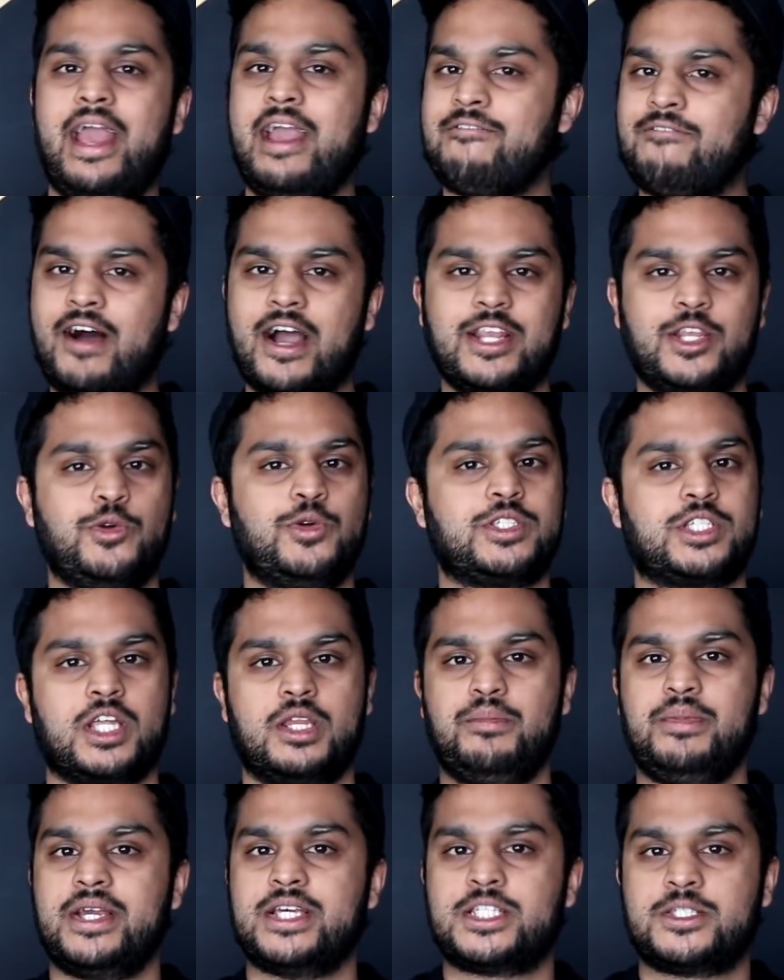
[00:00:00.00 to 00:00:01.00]
If I do, it's
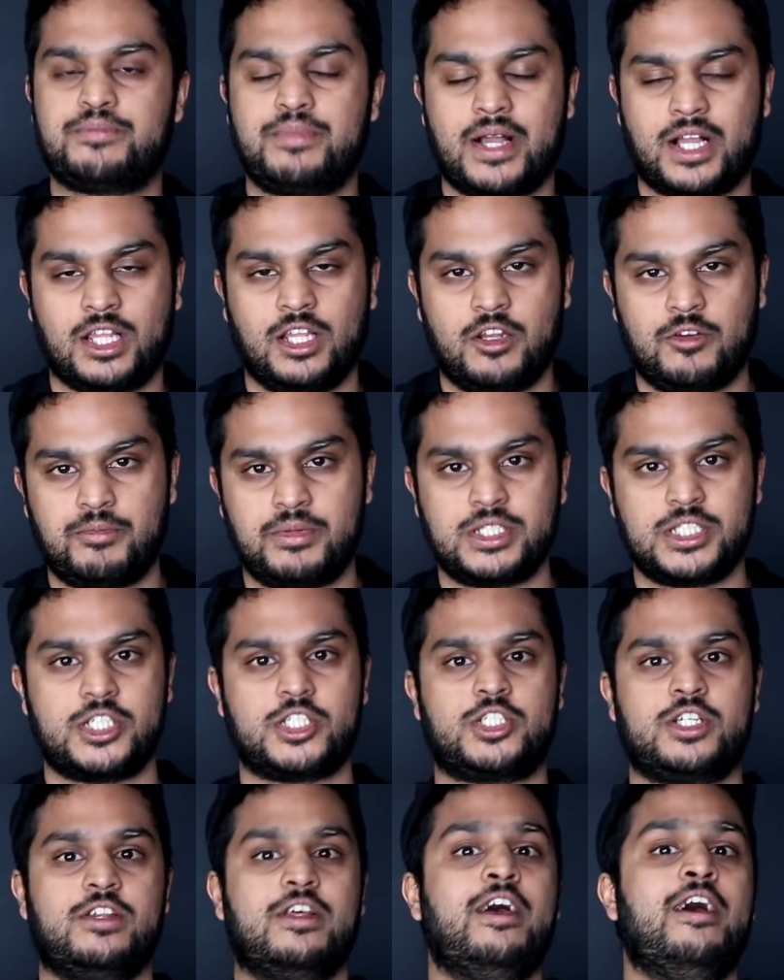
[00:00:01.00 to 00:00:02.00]
going to be a speculative
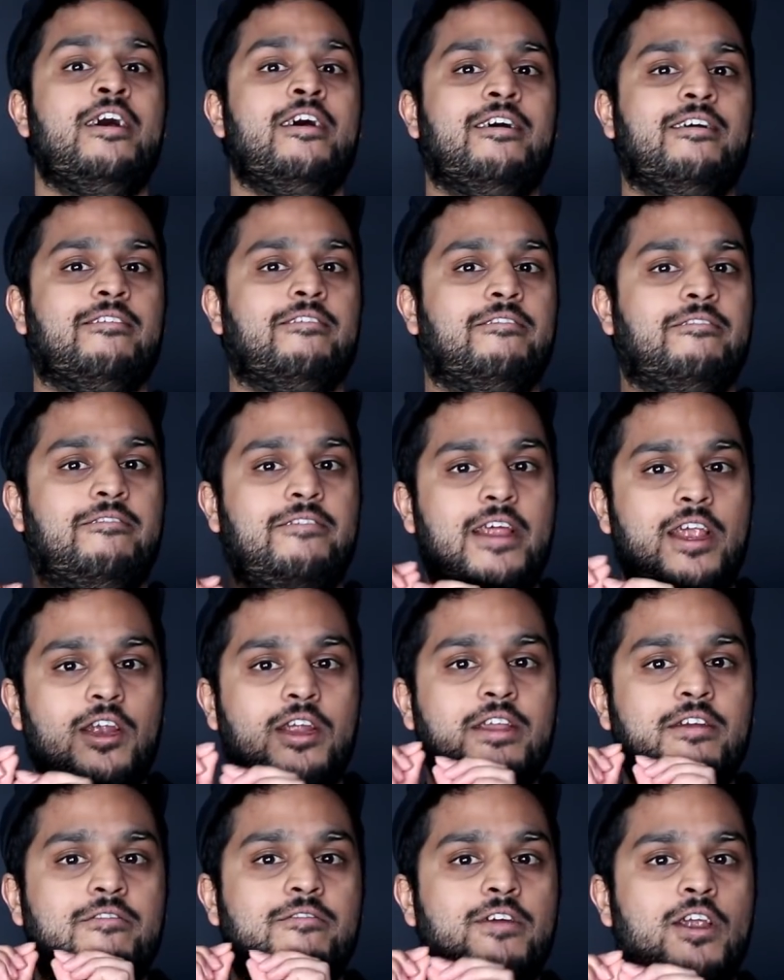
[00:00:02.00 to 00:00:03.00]
position,
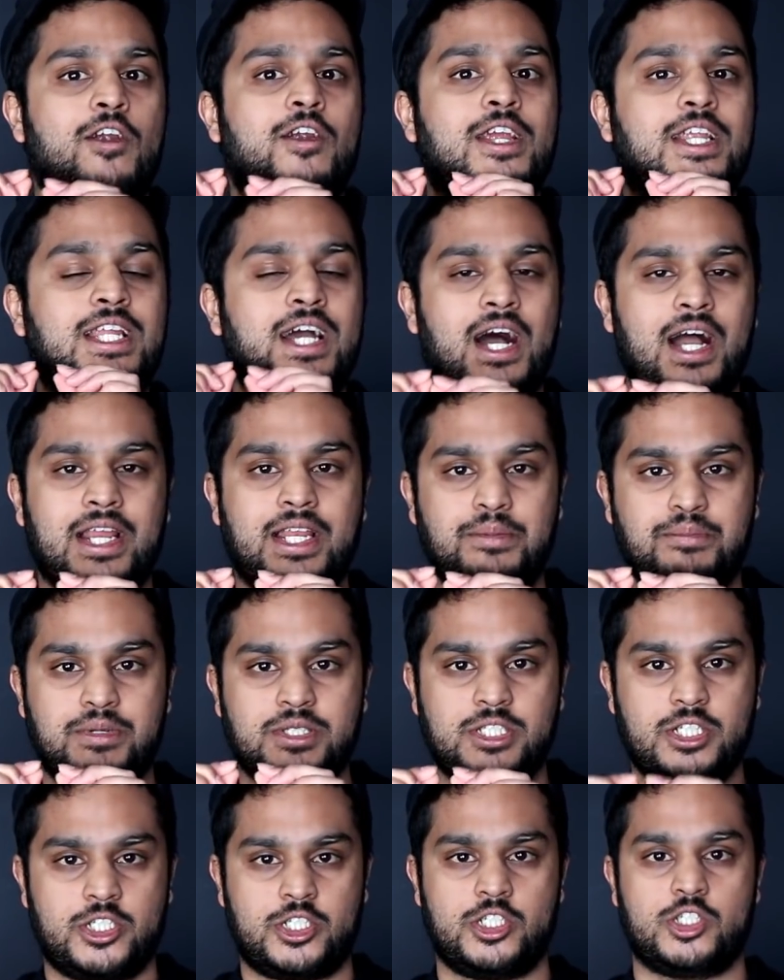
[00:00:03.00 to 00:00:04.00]
very, very tiny
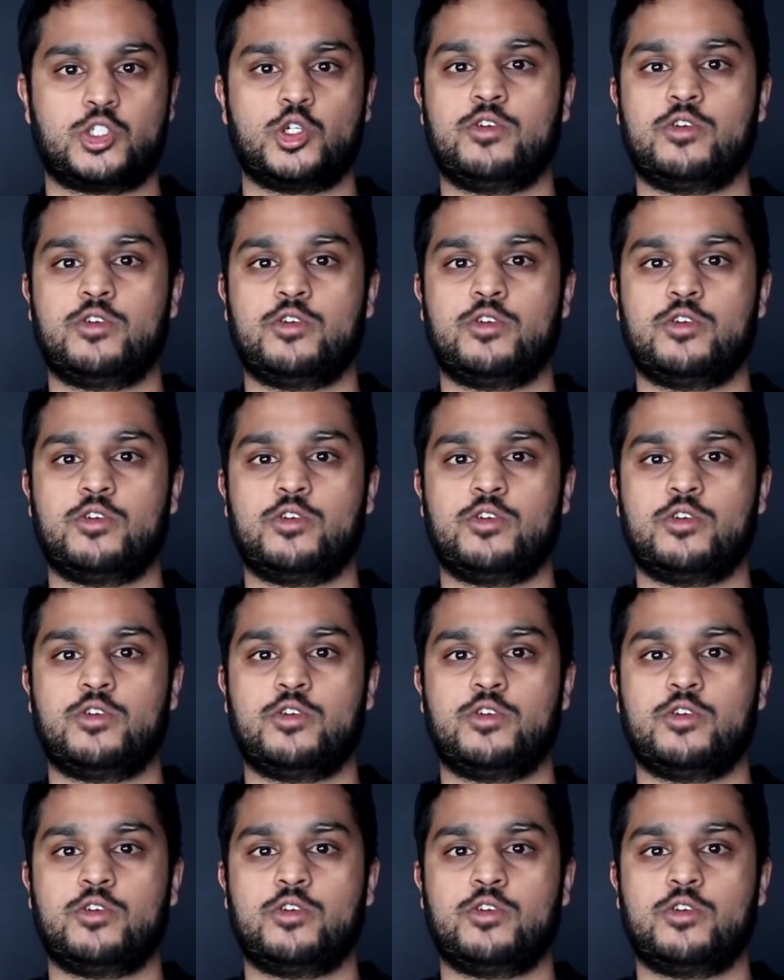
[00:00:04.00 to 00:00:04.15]
position.